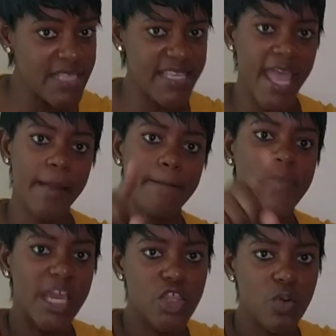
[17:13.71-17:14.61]
yet,
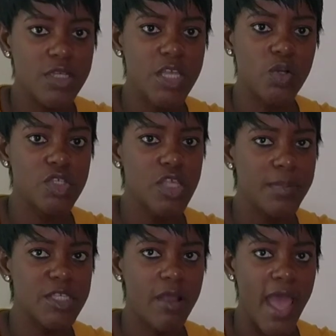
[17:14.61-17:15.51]
make sure to
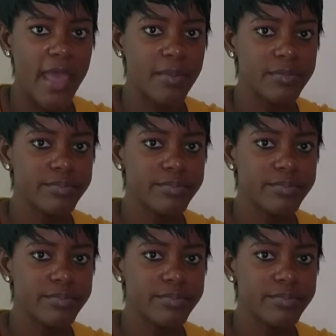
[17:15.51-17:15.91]
subscribe.